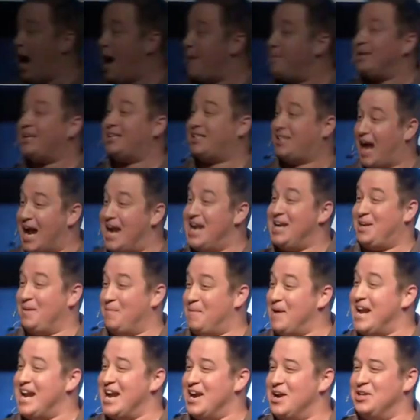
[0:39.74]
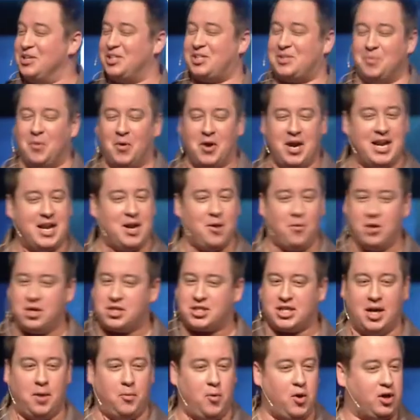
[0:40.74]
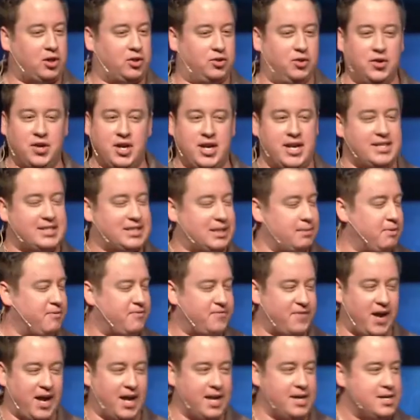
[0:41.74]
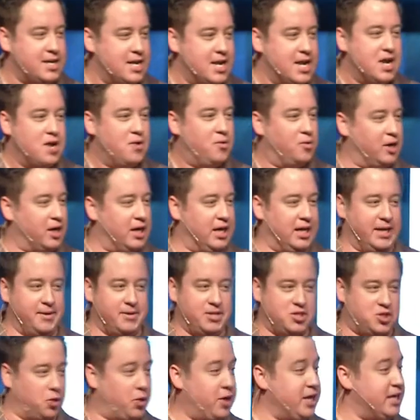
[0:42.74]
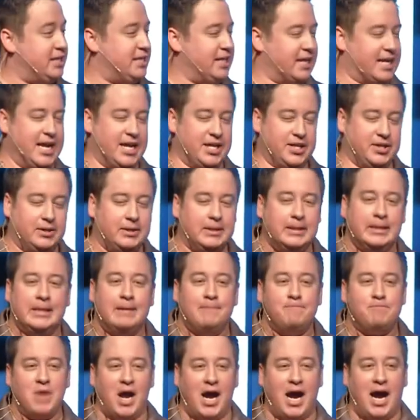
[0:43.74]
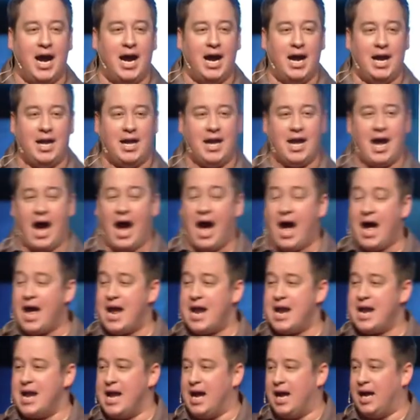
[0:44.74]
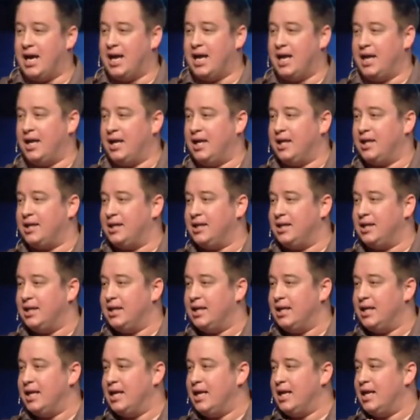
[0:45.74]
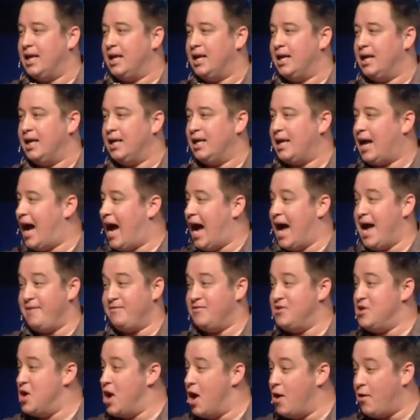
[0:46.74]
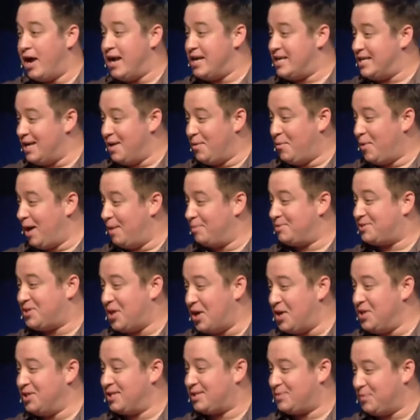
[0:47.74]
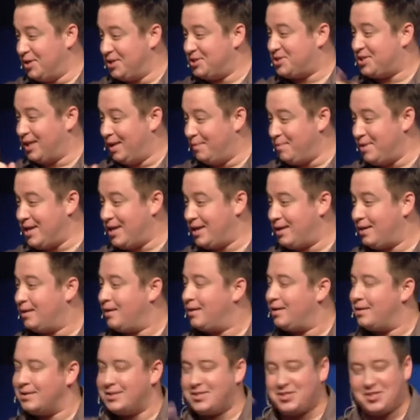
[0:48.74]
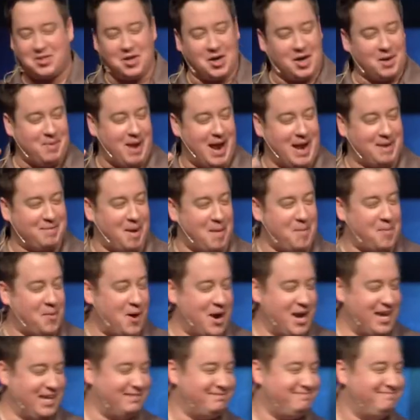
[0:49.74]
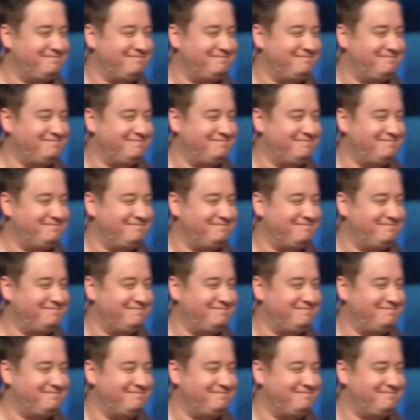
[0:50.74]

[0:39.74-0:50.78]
I'm excited to be here this morning. We're just going to work through it. It's going to be fine. We're going to enjoy it together. Uh, I, uh, I have no idea where I'm starting this morning, so let me... Circle back my brain.